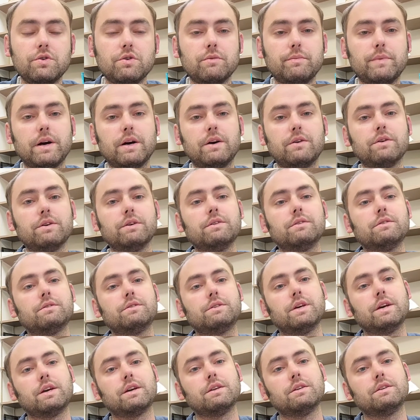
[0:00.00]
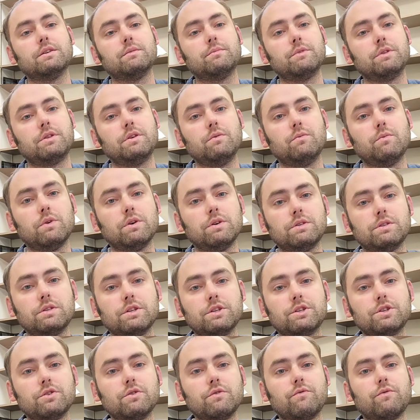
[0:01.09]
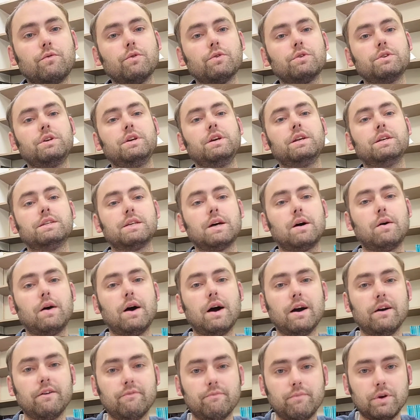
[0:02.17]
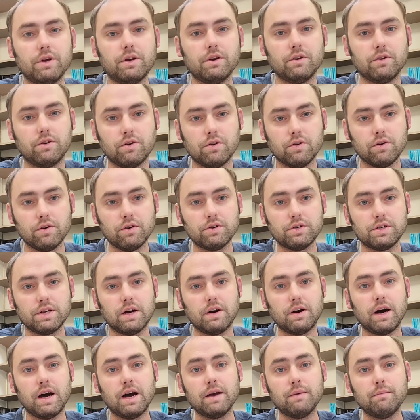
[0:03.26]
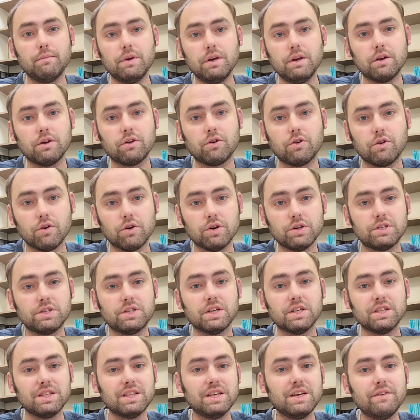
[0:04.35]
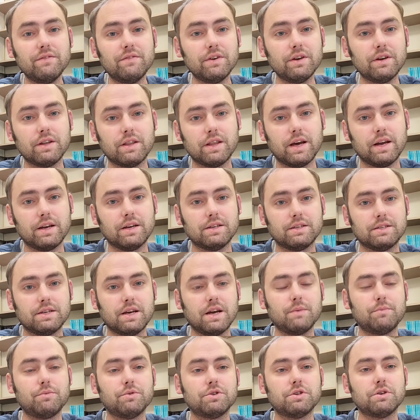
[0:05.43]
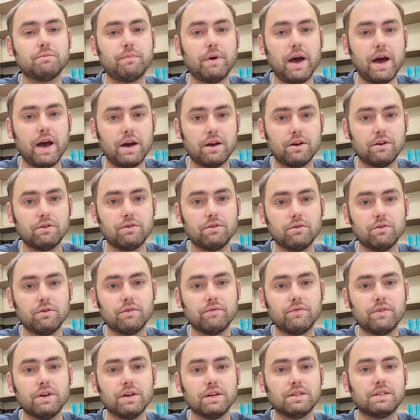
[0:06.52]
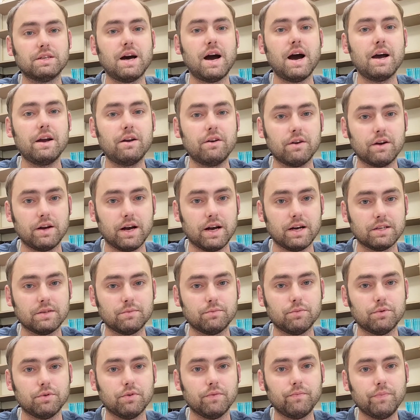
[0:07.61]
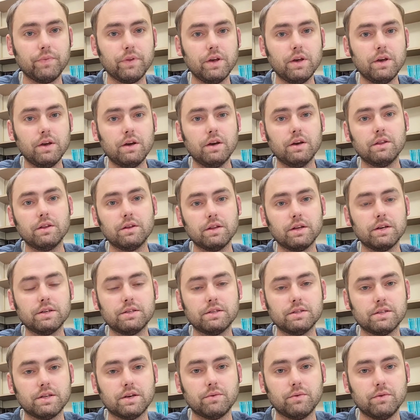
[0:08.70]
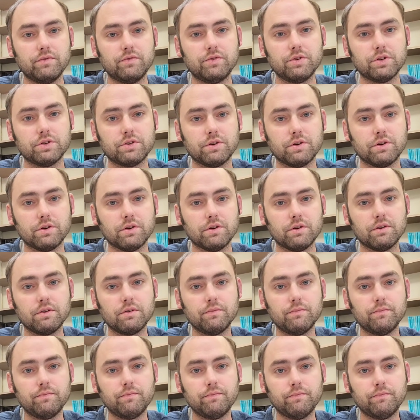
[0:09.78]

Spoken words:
to you about in 2 Timothy 1, 6 through 14 is how I've been encouraged, how I'm being encouraged to live into that discipleship attitude of the entire gospel and the lessons that we've just heard.